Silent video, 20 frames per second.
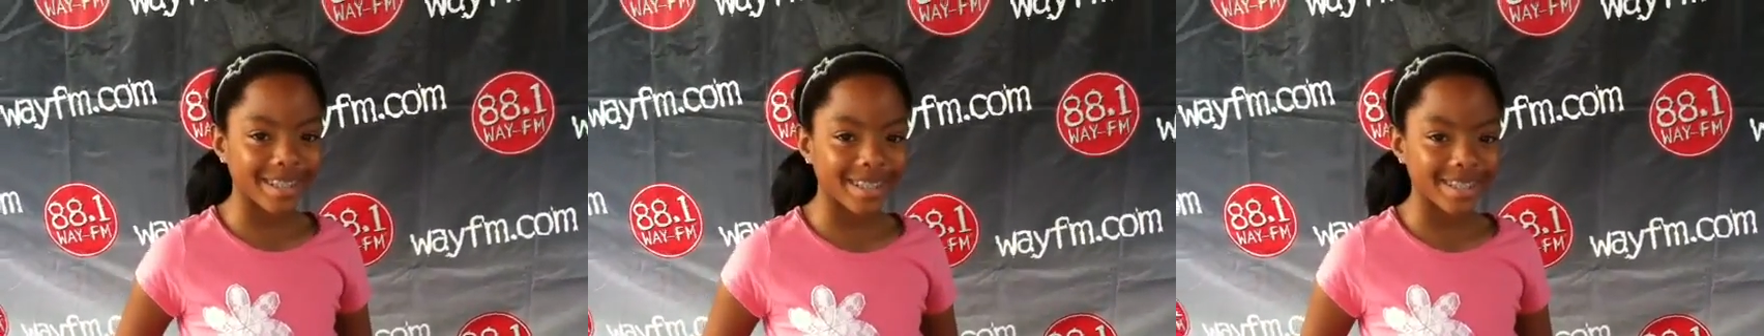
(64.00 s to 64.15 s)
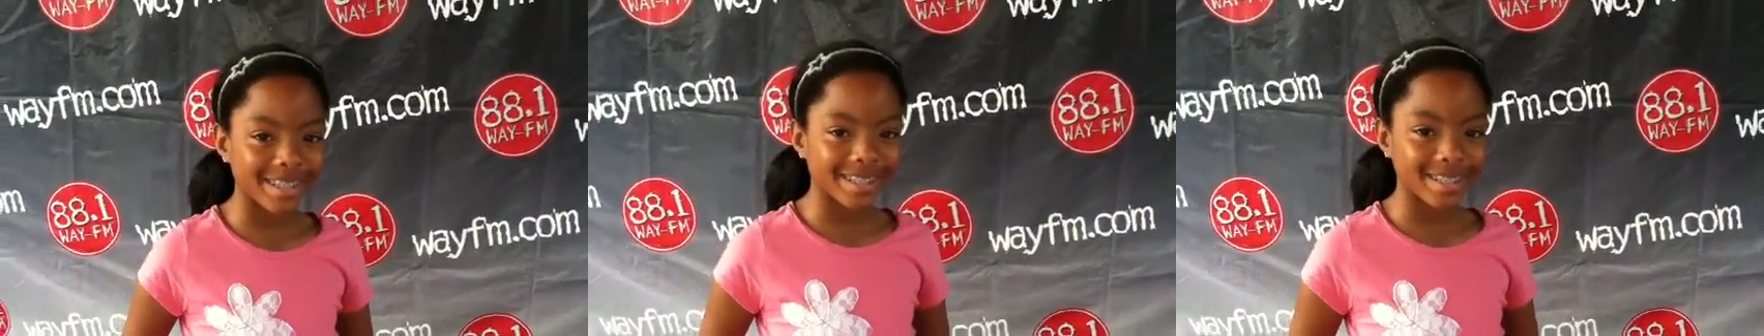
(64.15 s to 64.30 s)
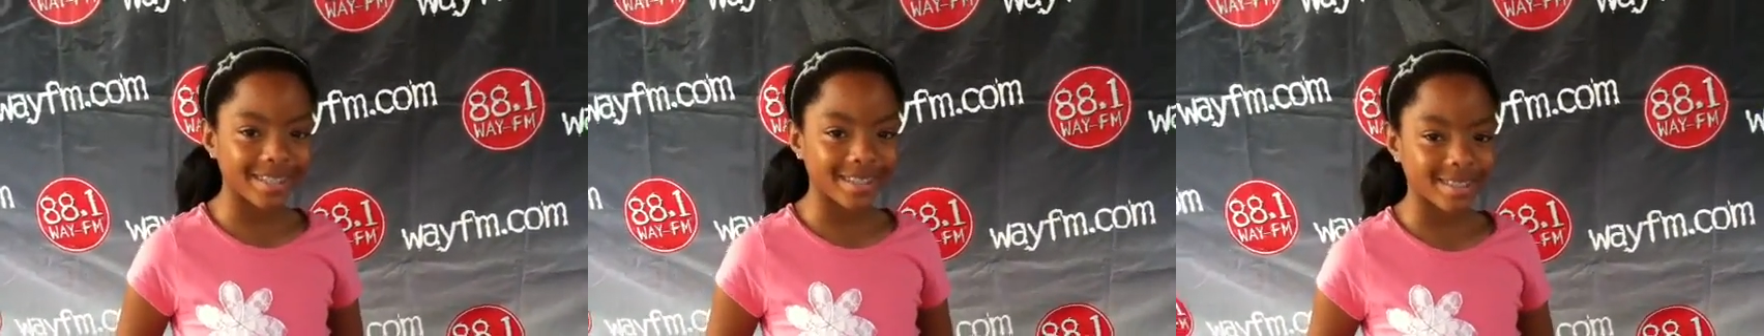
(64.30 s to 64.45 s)

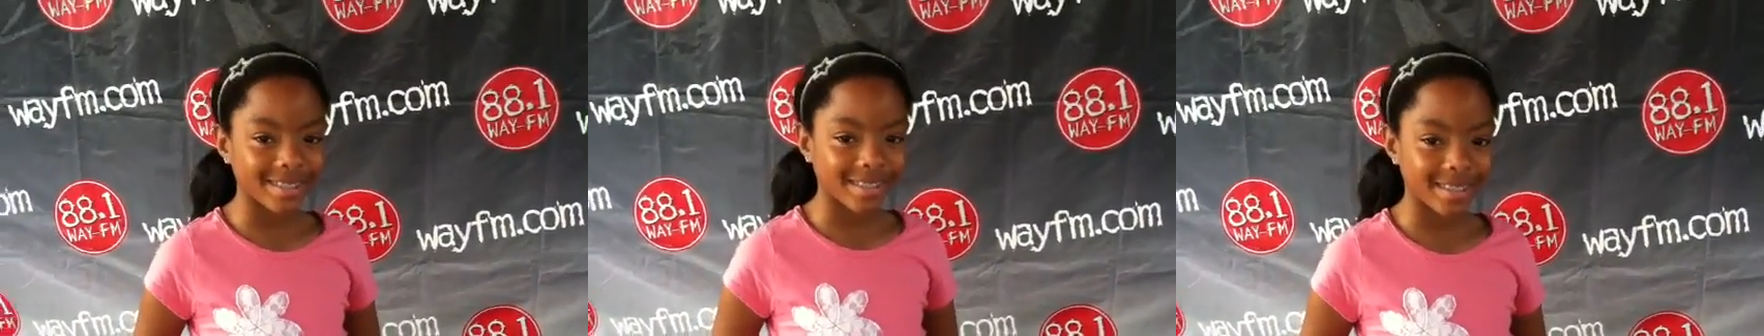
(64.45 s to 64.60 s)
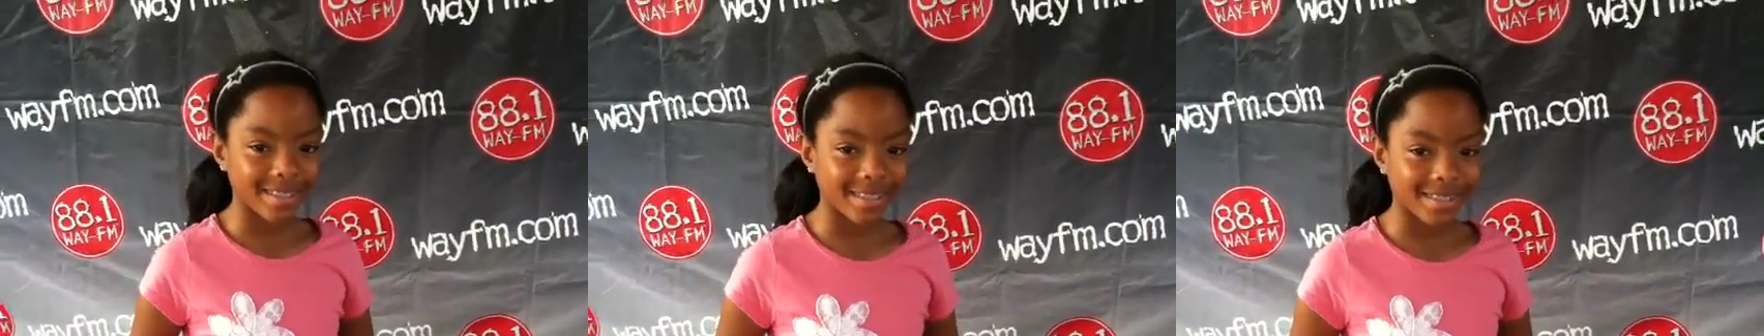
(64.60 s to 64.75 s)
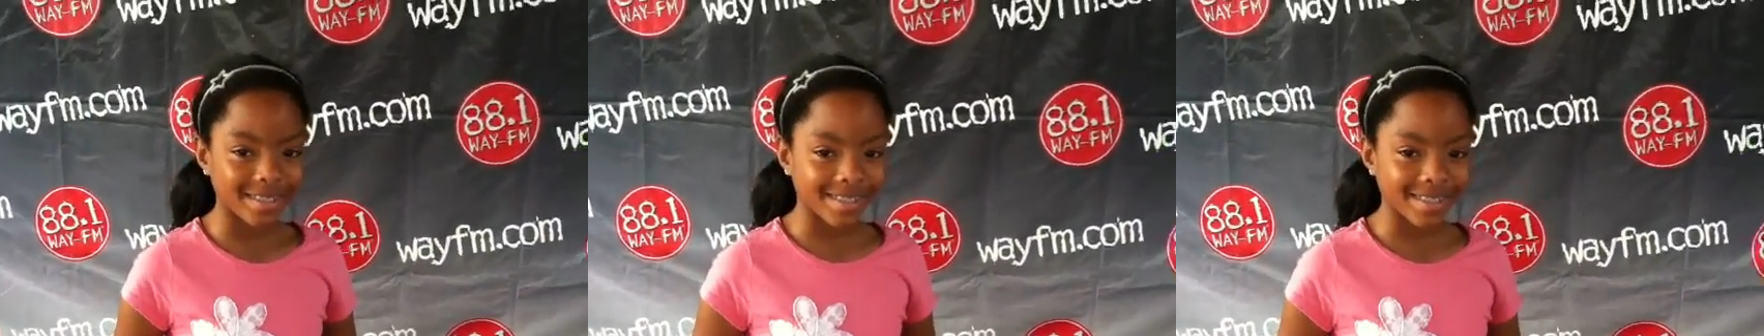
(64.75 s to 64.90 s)
I bet you're
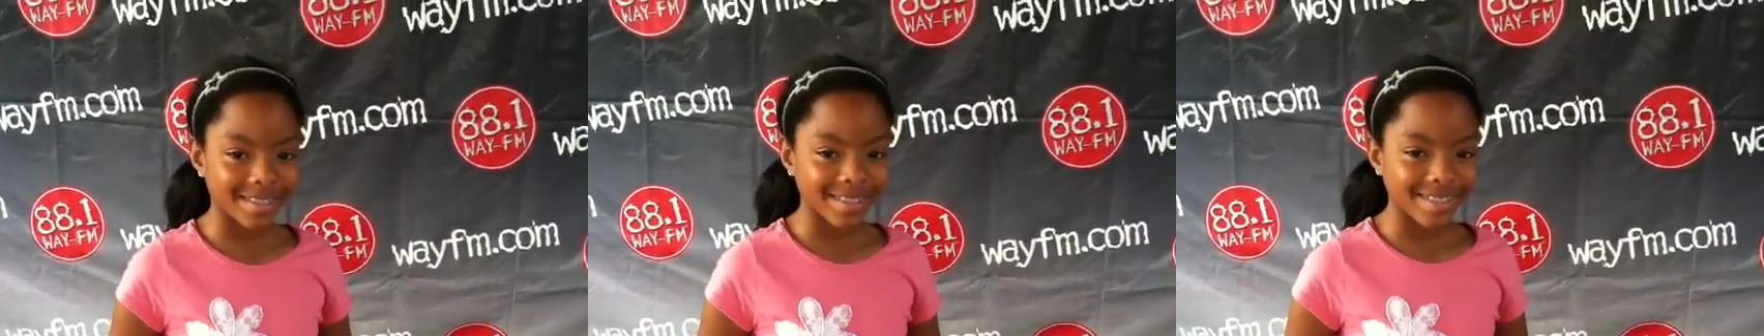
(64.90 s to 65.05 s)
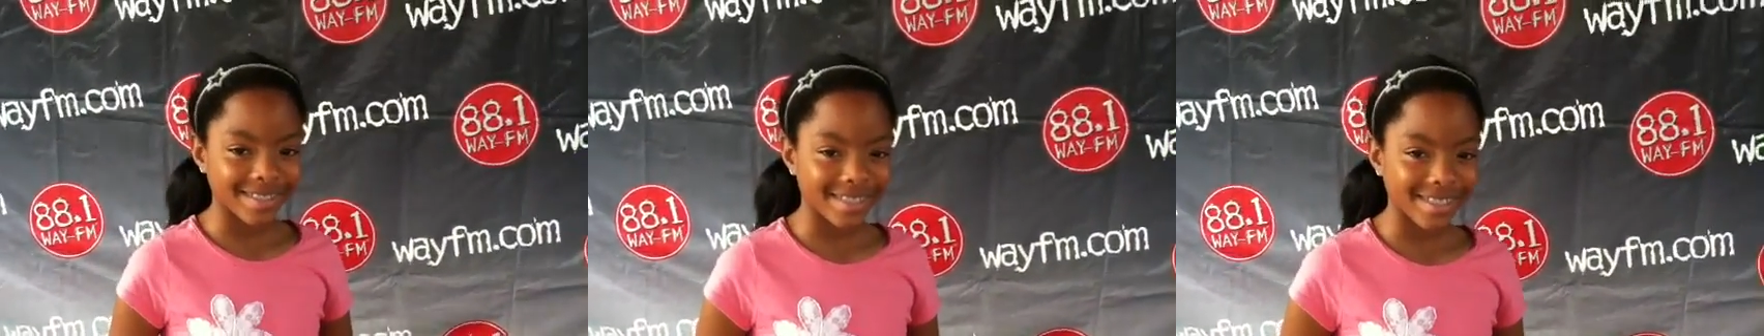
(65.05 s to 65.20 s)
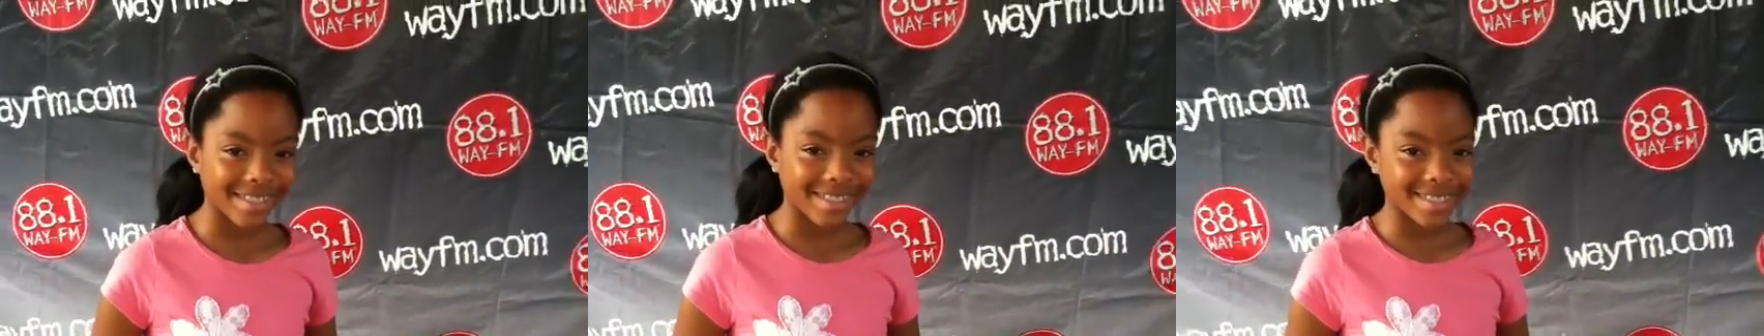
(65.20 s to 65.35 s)
having a good time
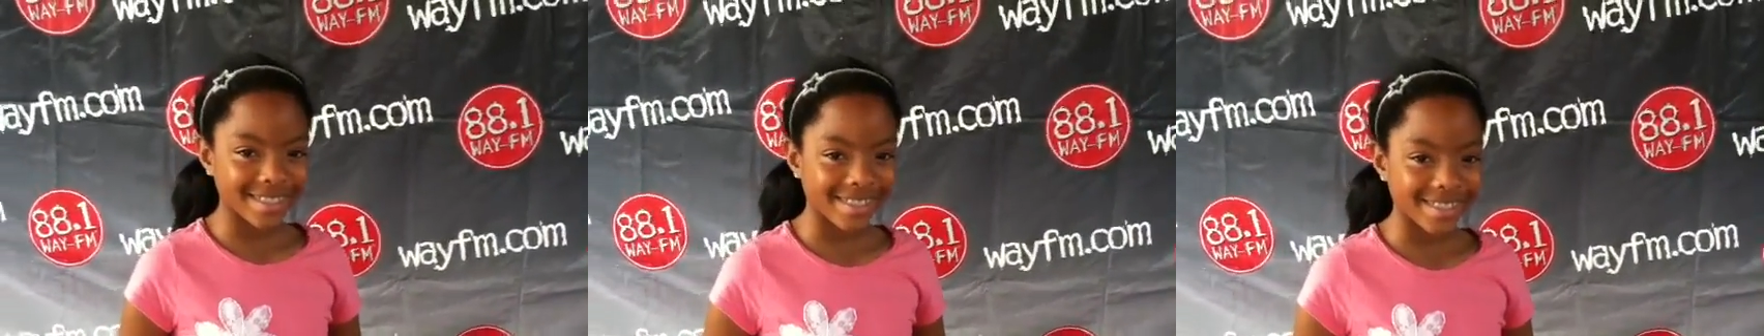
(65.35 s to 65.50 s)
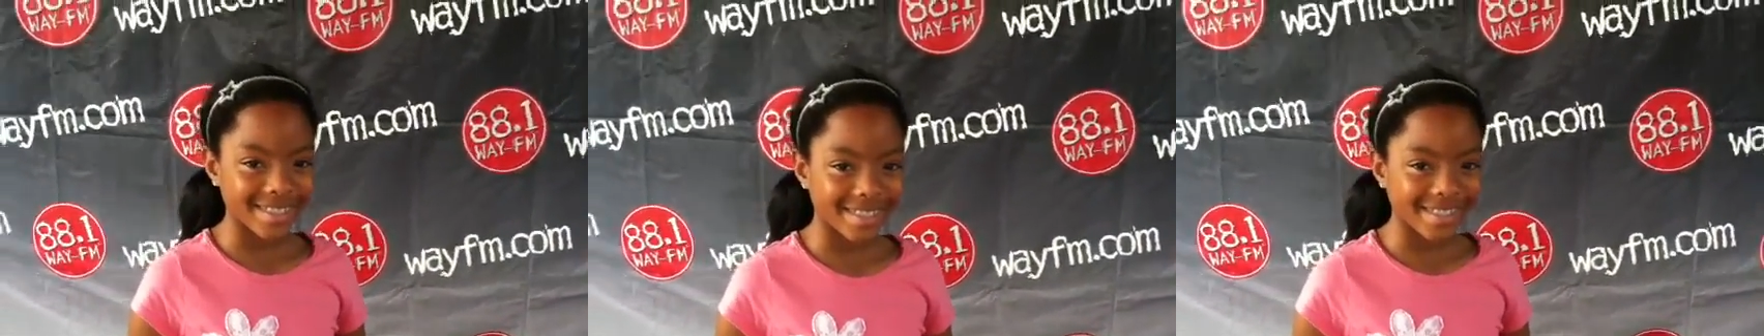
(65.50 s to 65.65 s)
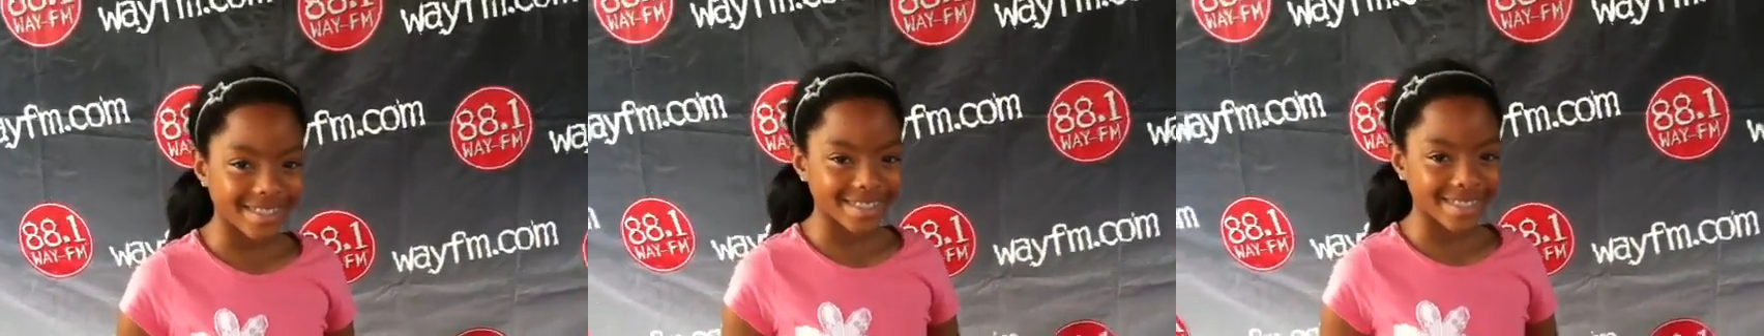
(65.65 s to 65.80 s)
working
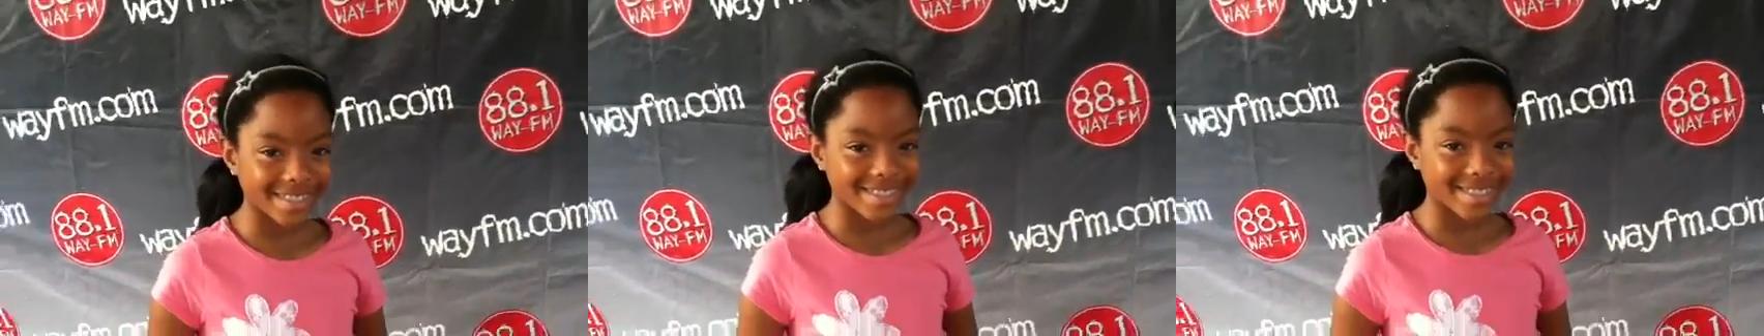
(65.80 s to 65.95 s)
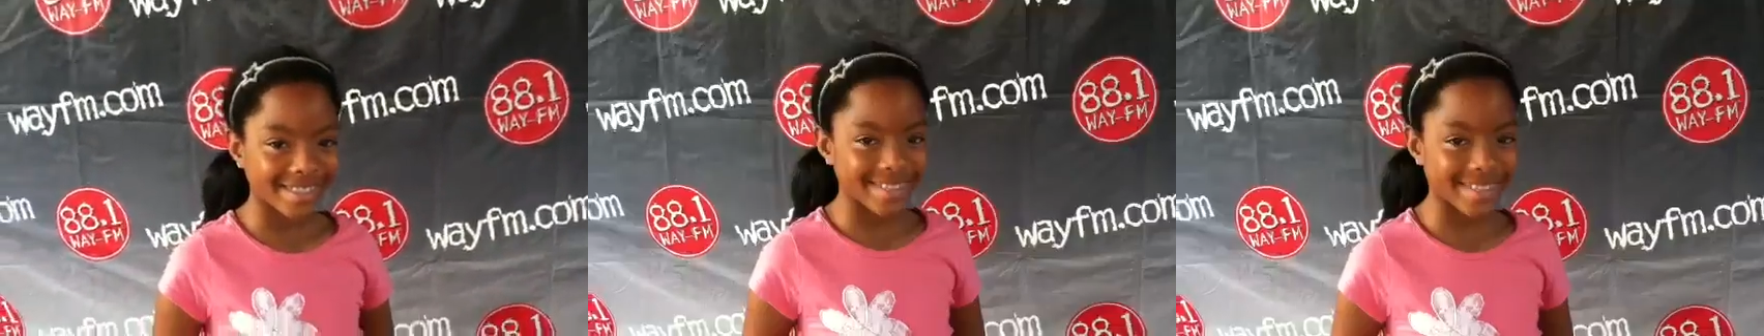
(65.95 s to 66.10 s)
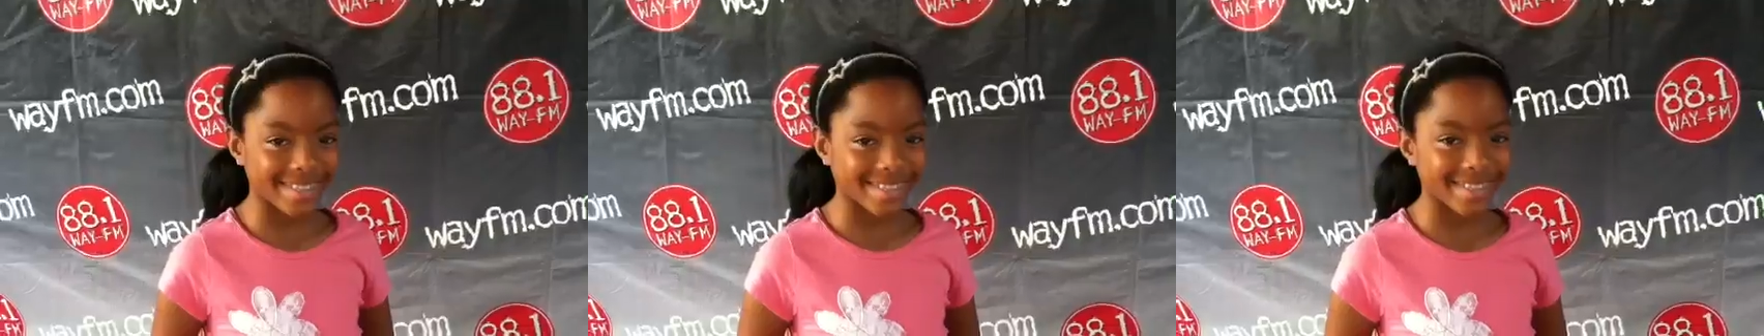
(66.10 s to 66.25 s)
with mom today,
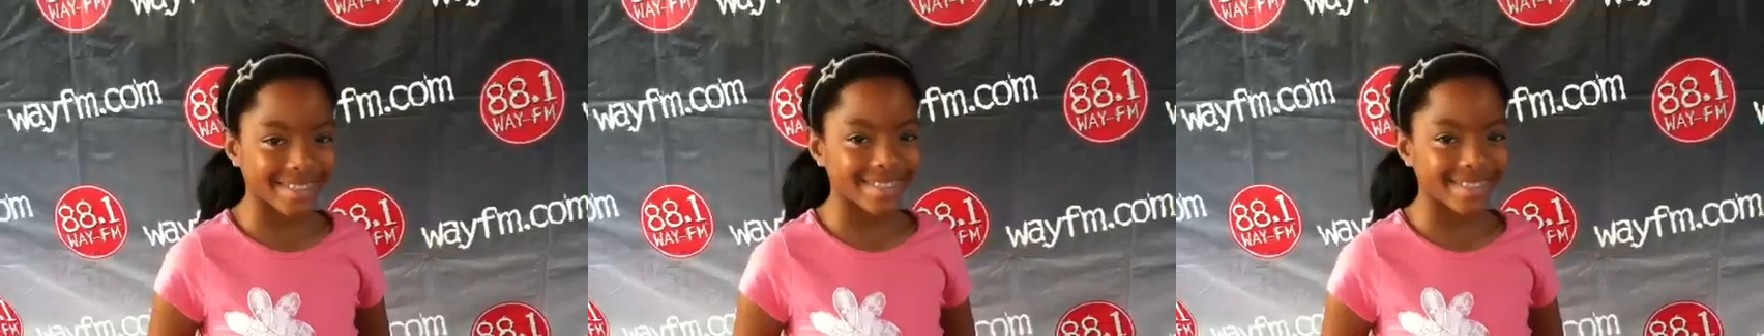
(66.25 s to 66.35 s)
huh?